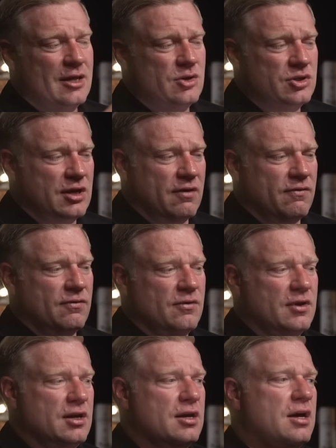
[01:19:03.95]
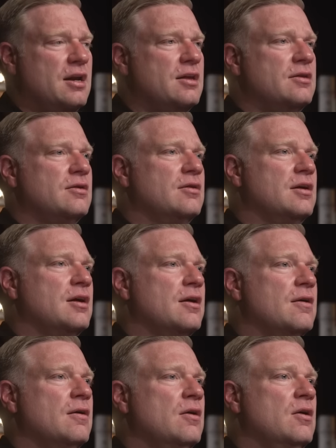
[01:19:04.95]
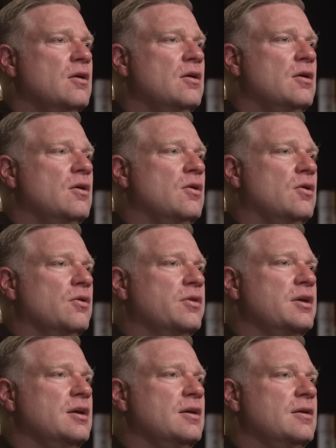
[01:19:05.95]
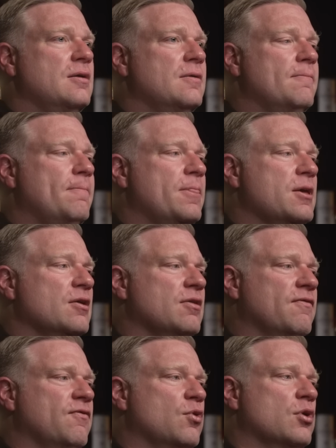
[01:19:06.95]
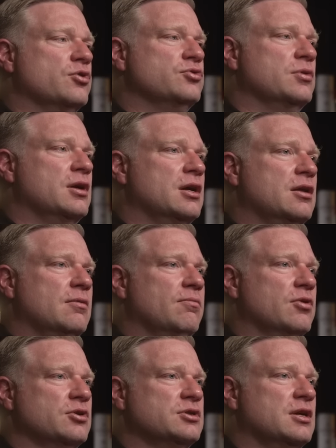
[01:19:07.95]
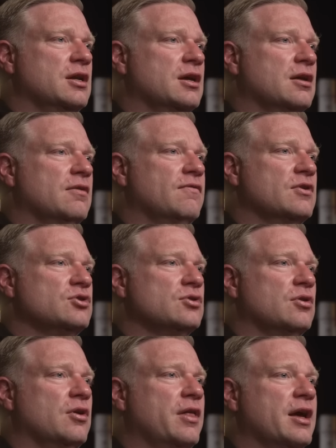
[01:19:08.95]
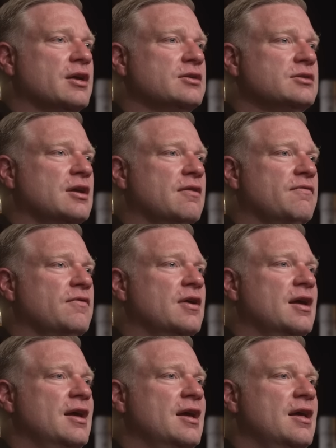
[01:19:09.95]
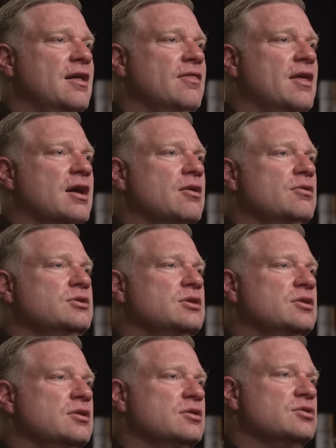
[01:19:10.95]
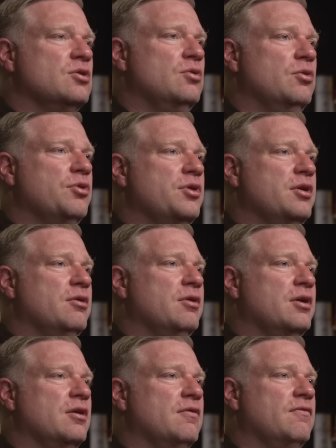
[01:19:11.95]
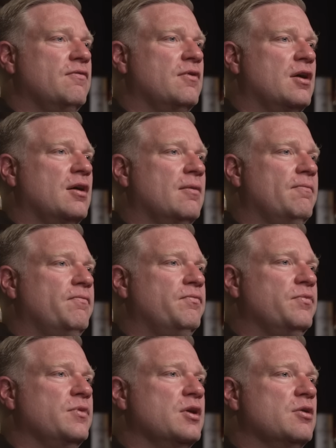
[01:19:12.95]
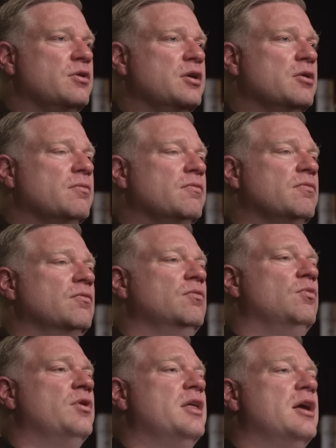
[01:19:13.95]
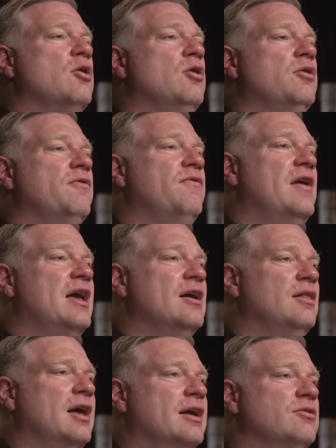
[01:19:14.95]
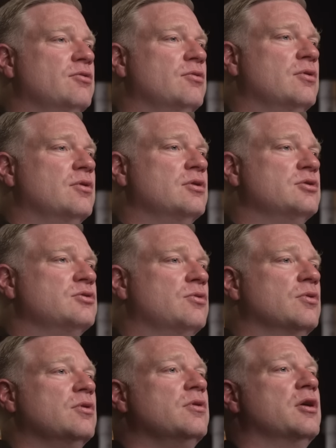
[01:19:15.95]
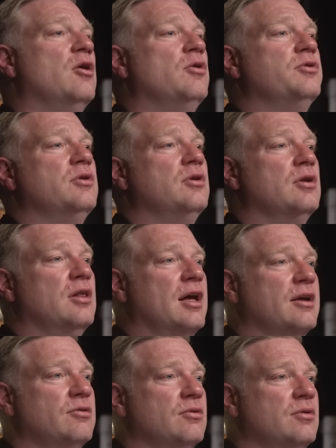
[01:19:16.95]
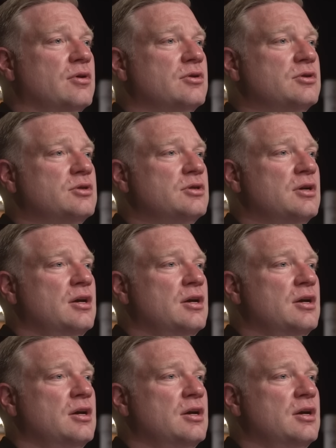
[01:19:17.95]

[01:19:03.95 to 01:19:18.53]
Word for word: other stuff that you get into there, all the you know the forgery and impersonating an official, all that stuff, that goes into this whole theory of um, you know the what they call the fake electors or the alternate electors,